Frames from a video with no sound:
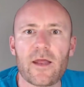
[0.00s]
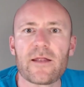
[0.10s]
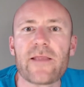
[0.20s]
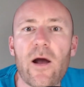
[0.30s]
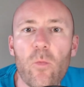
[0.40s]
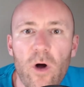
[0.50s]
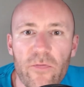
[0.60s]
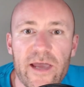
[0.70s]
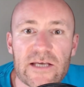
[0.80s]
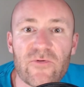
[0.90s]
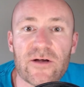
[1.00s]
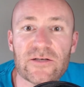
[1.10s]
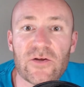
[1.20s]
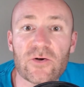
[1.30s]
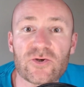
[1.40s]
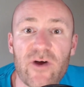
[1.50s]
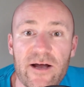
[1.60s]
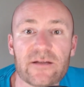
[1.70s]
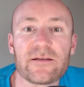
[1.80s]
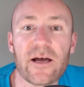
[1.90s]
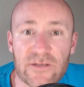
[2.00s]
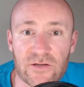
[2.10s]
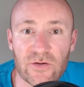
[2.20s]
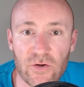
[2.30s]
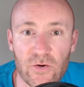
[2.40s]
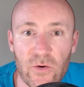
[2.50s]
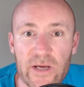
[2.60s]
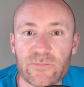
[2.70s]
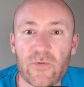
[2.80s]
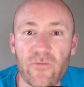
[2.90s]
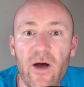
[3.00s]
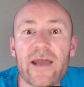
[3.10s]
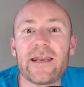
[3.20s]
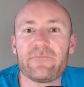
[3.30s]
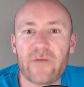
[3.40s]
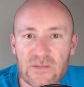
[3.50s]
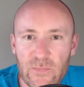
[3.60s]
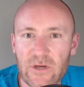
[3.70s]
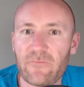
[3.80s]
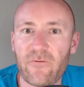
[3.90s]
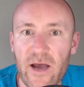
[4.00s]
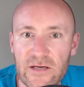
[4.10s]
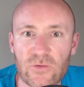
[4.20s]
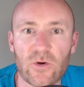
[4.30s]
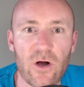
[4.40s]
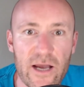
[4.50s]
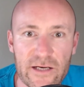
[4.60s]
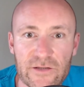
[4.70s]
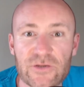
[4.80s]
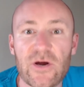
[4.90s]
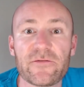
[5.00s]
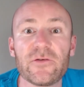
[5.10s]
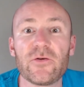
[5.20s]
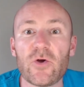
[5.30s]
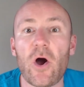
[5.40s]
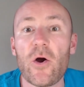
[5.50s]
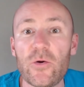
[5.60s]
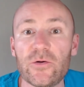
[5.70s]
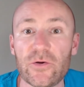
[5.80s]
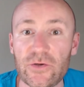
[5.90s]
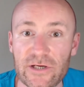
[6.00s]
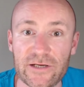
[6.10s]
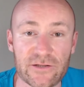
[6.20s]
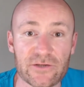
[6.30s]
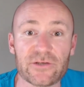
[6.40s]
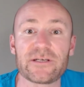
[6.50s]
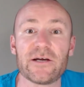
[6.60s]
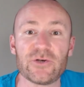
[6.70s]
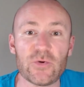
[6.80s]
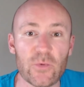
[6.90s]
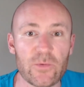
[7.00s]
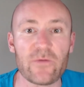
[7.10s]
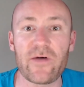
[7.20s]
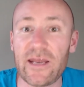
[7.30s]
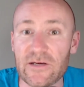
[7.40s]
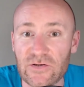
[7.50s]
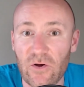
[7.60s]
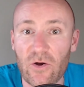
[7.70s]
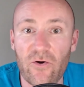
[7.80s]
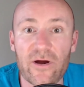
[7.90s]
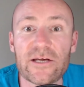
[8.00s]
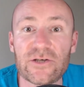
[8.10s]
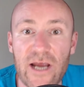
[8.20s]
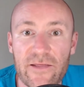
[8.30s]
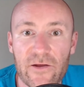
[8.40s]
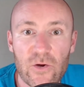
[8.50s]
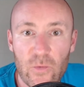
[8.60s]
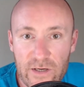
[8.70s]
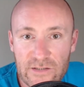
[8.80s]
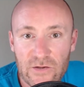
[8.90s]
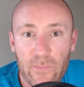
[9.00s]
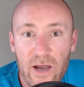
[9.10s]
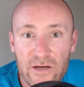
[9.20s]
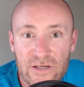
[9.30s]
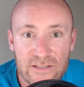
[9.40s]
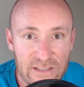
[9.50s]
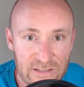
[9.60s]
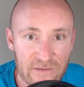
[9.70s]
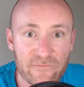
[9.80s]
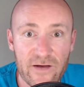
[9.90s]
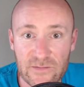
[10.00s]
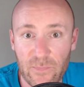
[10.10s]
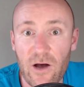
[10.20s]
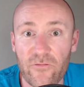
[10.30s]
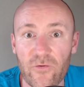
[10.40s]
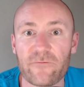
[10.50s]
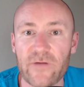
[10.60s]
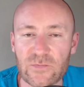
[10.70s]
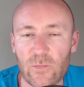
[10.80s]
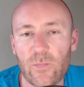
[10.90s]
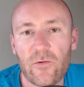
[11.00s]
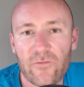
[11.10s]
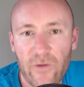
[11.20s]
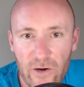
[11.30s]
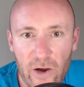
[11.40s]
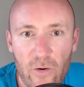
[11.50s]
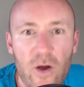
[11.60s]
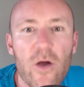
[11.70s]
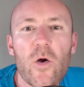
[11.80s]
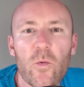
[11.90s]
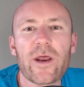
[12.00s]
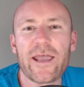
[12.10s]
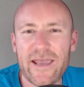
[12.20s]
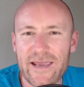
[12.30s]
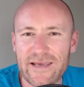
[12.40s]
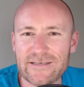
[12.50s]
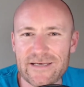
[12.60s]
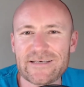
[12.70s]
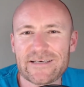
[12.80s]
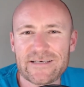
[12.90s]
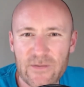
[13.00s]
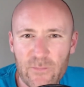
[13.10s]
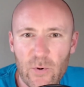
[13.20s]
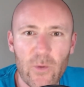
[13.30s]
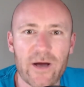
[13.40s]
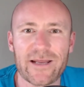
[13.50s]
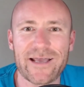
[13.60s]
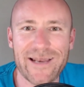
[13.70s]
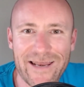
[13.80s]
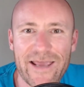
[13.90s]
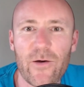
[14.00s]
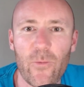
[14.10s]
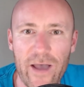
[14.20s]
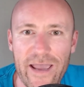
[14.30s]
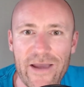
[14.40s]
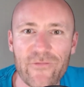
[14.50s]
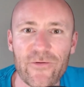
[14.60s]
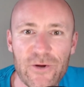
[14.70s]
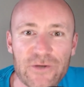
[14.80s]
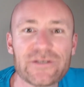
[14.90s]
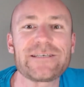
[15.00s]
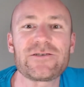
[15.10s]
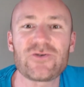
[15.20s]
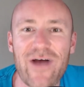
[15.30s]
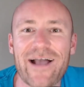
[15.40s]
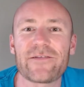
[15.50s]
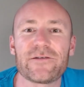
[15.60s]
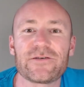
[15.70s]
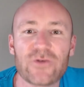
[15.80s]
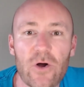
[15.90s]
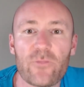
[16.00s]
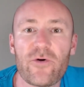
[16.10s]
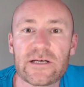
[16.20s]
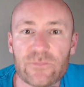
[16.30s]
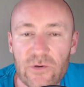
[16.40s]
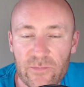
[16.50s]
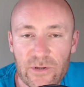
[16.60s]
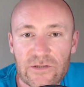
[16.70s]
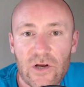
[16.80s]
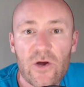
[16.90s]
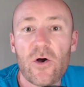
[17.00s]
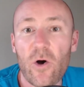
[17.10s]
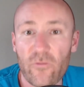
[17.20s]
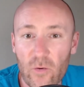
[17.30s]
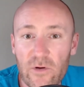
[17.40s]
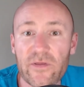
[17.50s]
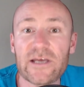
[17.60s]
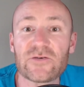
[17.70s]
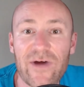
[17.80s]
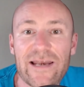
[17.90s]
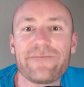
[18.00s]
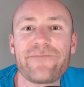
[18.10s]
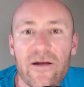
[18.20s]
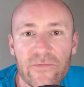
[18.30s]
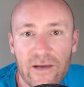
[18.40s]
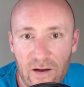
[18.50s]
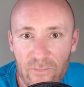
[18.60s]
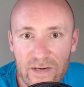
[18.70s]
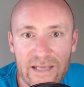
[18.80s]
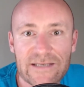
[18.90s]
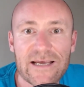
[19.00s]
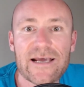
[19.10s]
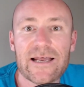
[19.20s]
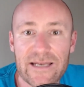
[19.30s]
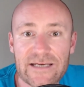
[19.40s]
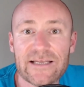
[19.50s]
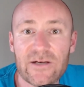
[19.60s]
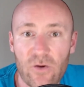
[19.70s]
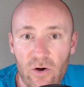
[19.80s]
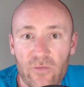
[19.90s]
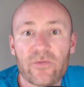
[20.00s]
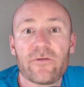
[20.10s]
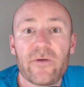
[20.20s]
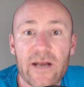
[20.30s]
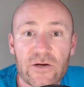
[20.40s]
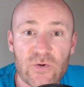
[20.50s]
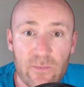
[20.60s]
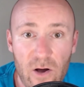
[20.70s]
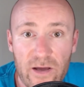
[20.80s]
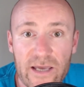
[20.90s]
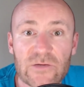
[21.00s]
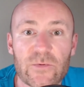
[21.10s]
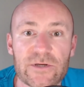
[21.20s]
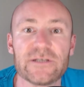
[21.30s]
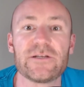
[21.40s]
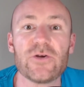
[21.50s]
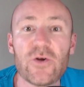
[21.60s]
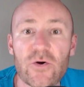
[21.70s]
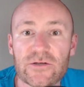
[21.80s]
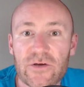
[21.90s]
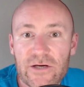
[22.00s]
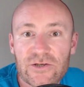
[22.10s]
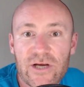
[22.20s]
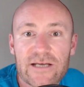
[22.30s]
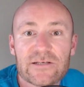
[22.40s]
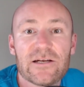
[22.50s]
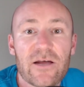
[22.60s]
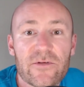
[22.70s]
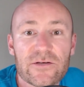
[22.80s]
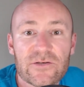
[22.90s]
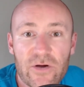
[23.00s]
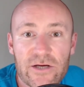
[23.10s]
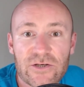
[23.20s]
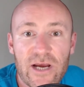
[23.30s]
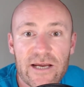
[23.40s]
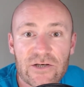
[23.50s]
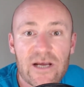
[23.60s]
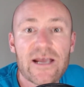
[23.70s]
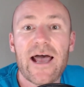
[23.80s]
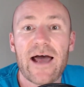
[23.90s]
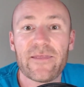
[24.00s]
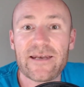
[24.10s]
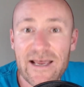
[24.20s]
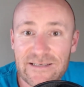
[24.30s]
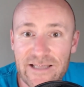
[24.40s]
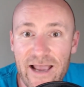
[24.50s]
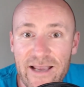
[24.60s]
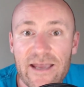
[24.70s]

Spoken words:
Now, what the Israel Stock Tracker doesn't do is provide investment advice or guidance. You have to do your own due diligence as you would with any stock or any share that you wish to purchase as part of your investment portfolio. What it is a simple and clear way for you to track the stock price movements of all of the Israeli founded companies listed on the financial markets, which is the New York Stock Exchange, the London Stock Exchange, and the Nasdaq.